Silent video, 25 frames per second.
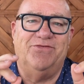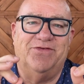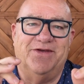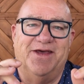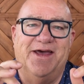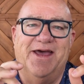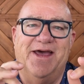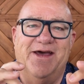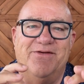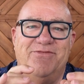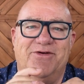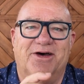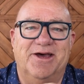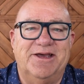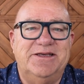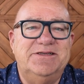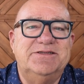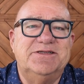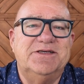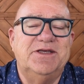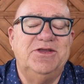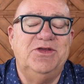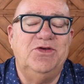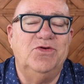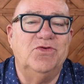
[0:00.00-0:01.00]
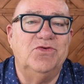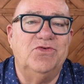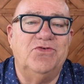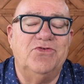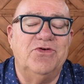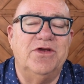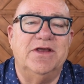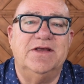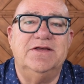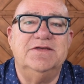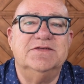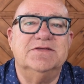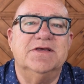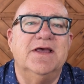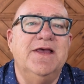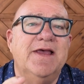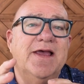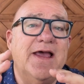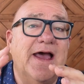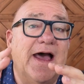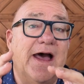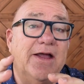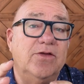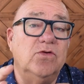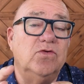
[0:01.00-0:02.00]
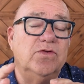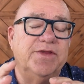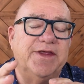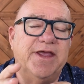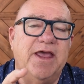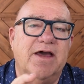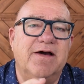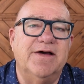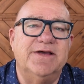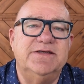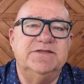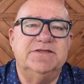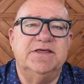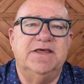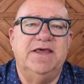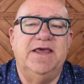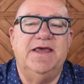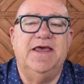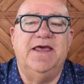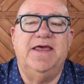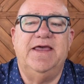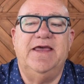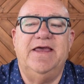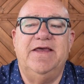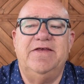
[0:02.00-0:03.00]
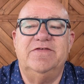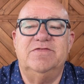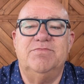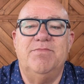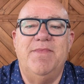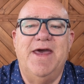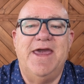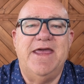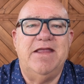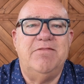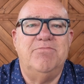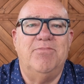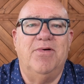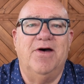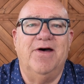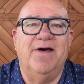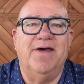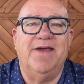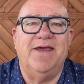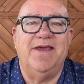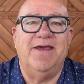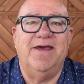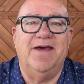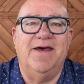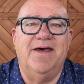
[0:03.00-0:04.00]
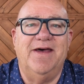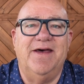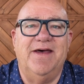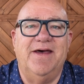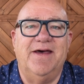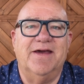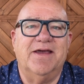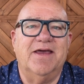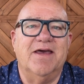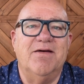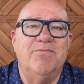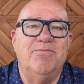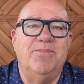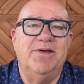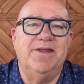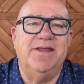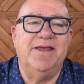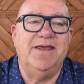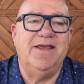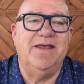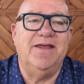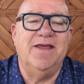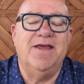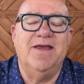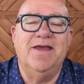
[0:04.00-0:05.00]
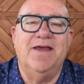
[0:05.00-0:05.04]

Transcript: to have ice in your drinks. And all the ice here is made by a company